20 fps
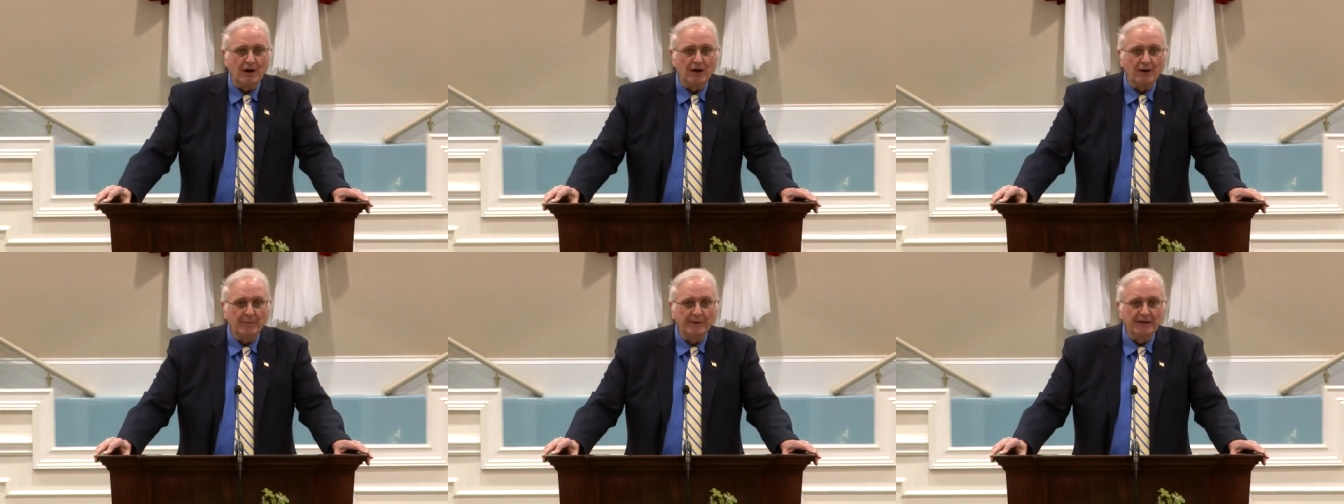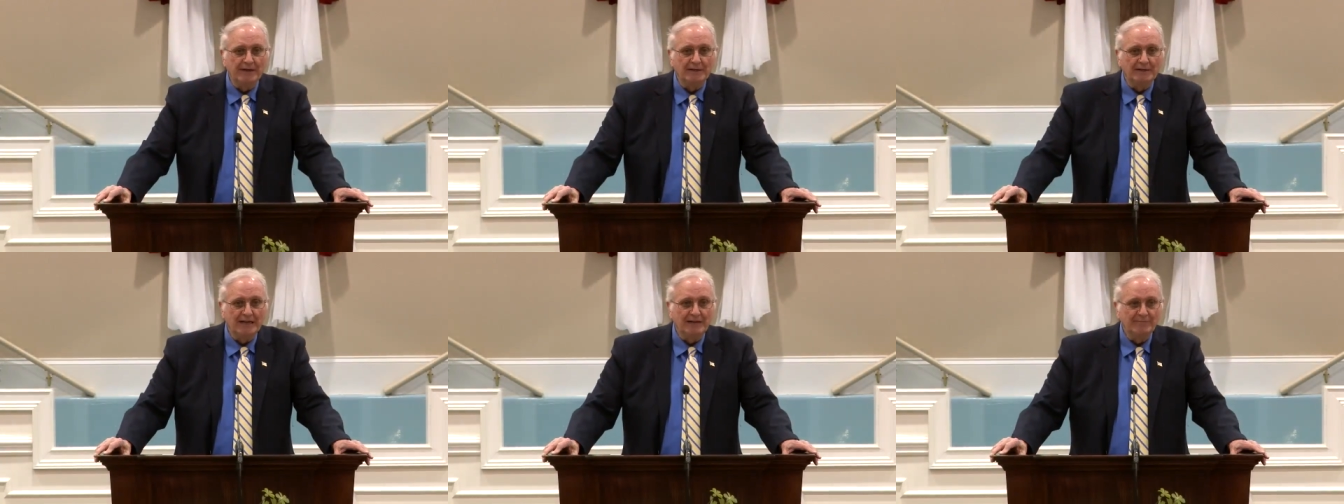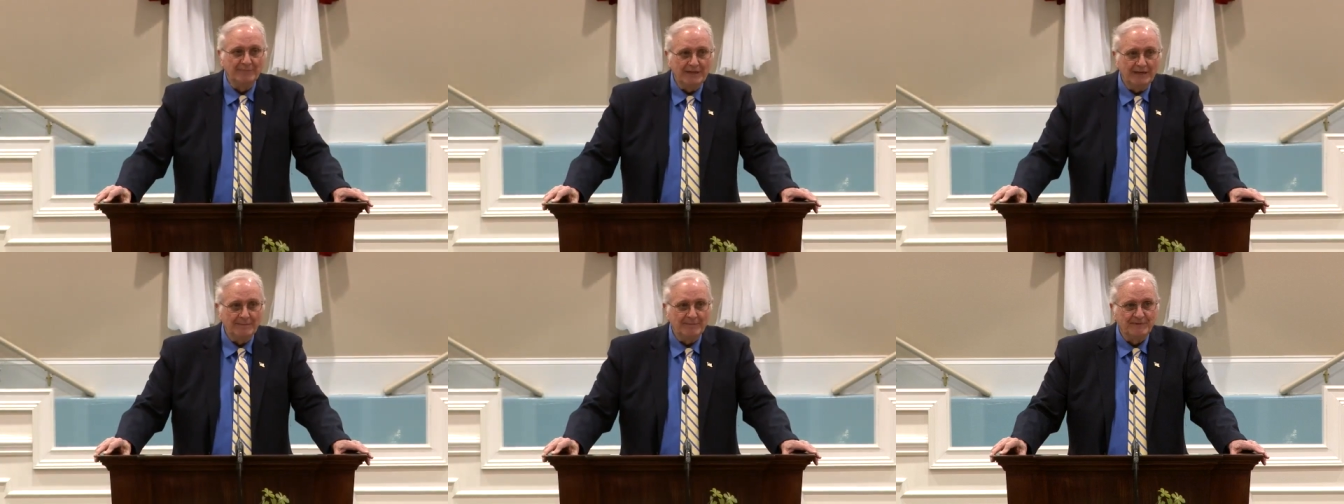Carmel,
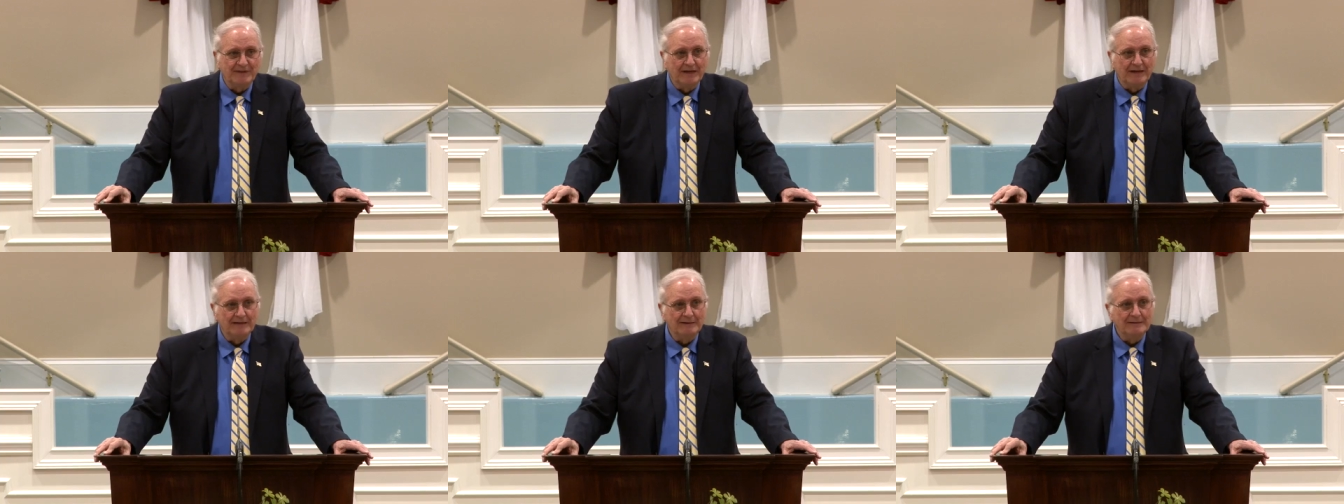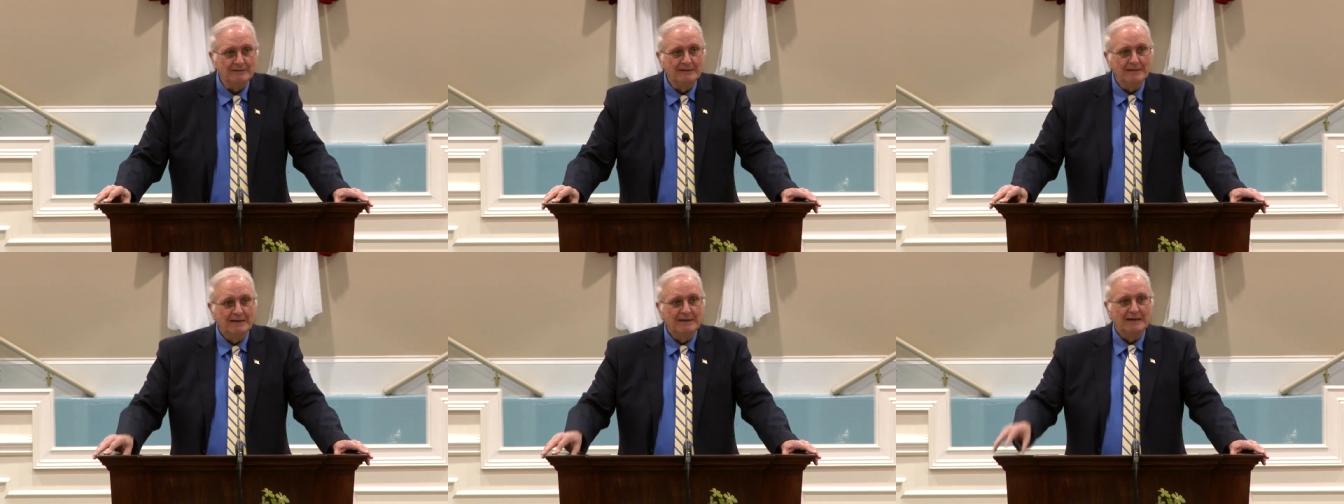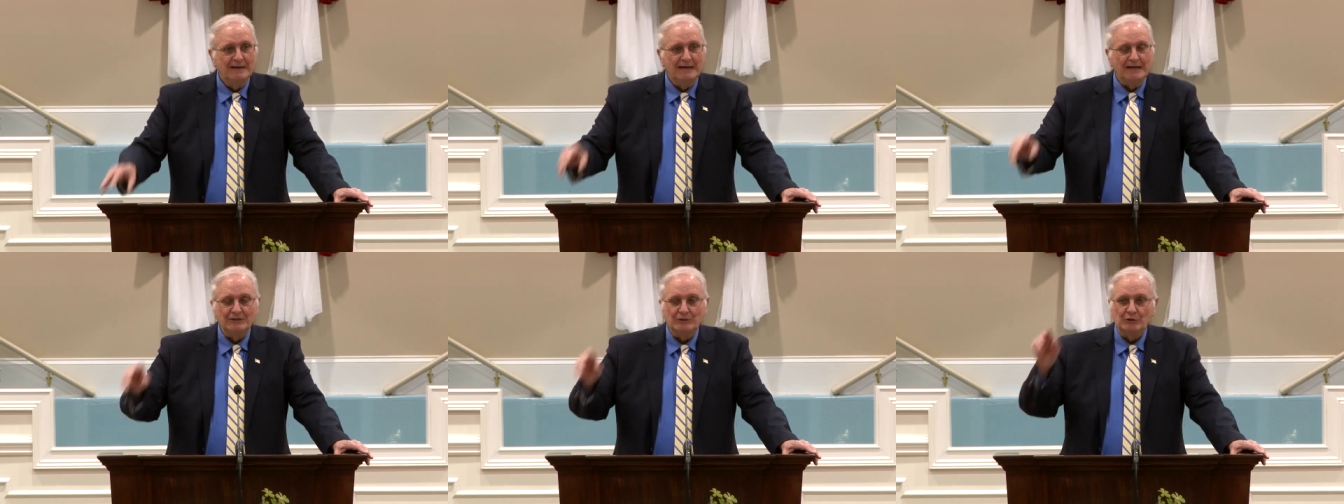I've been up there,
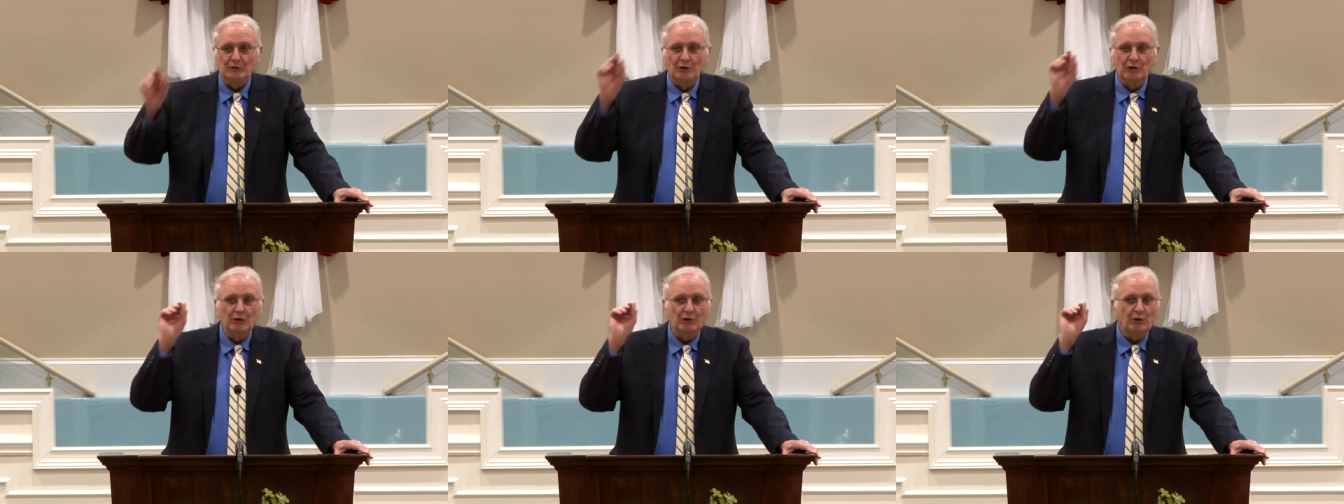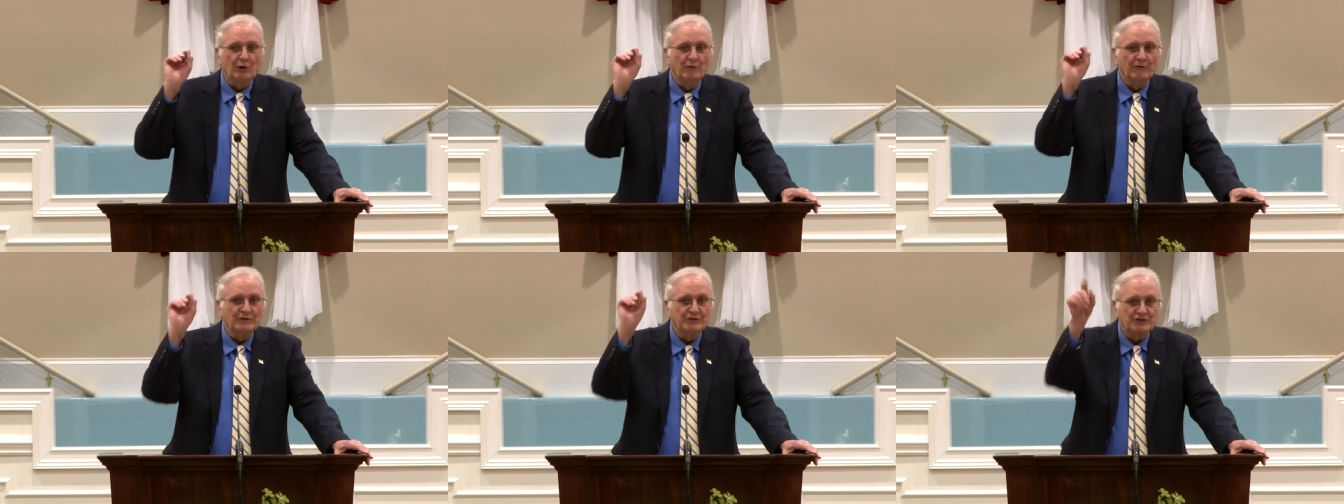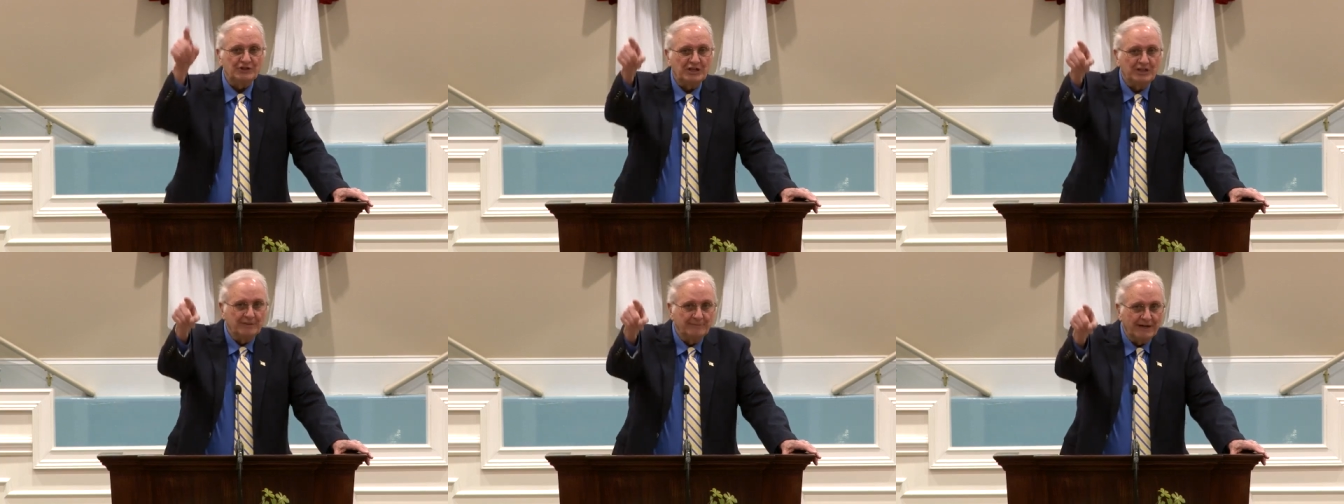and you can look over
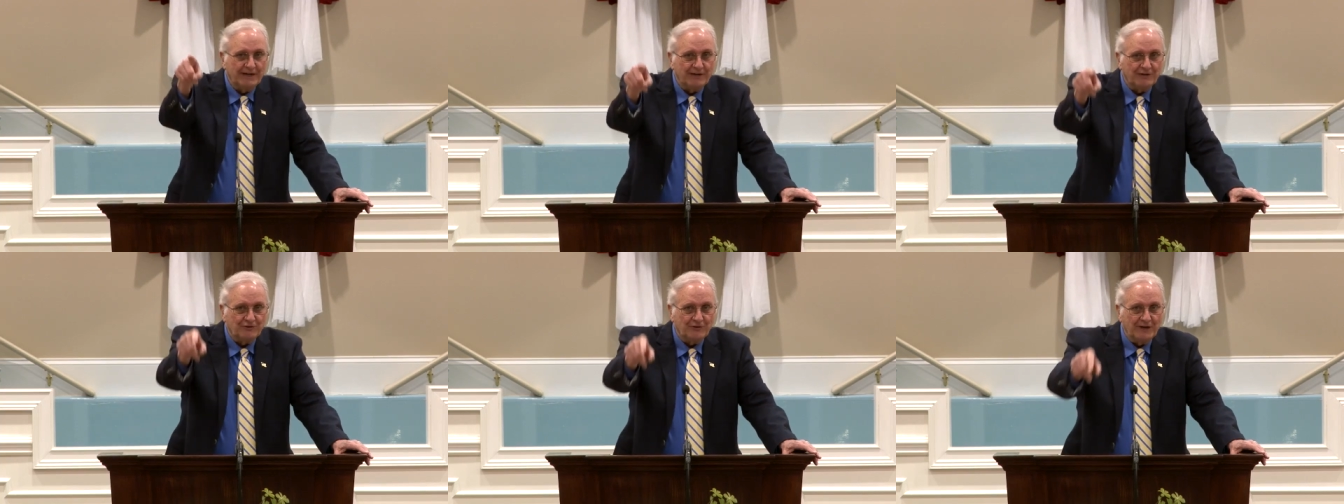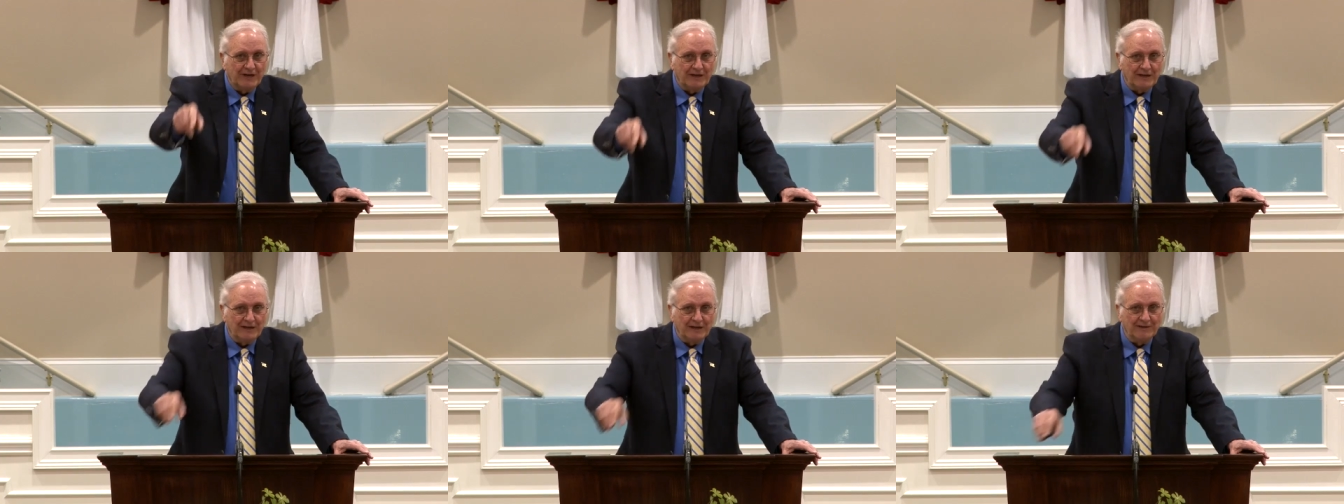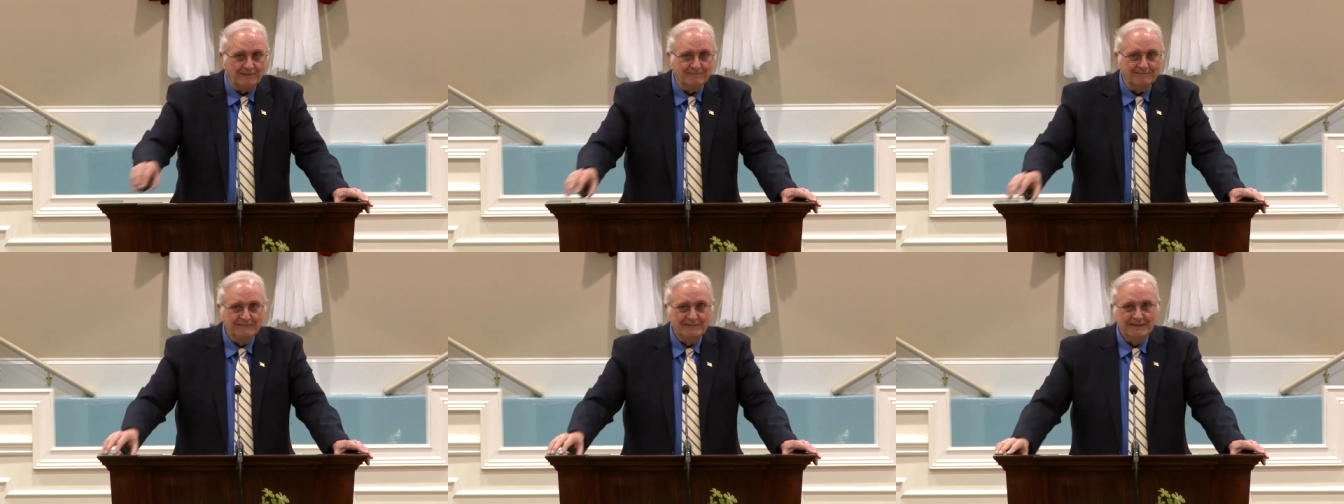and see the
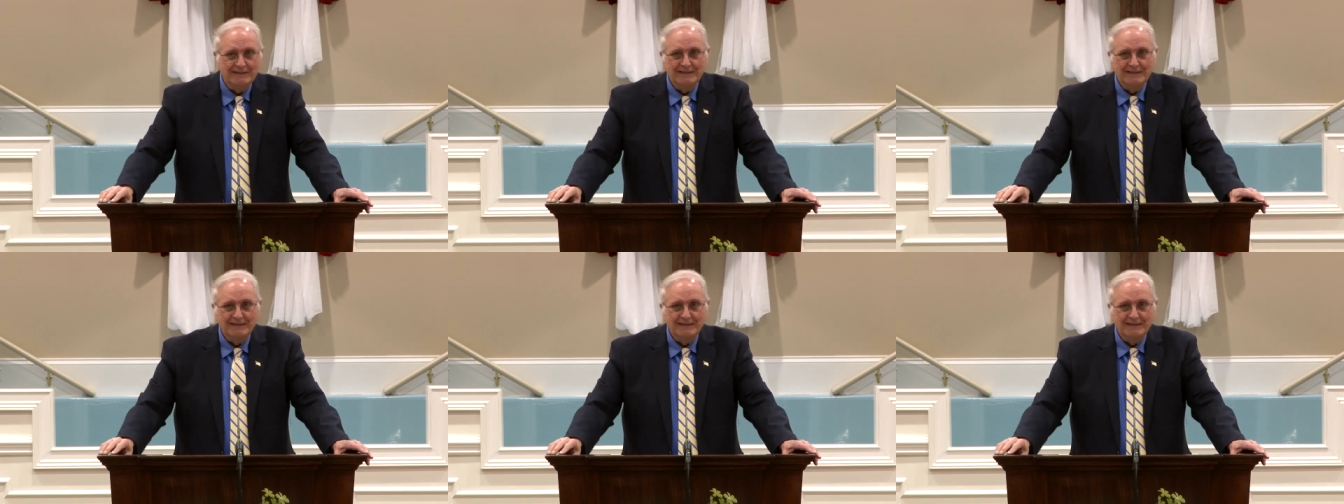Mediterranean.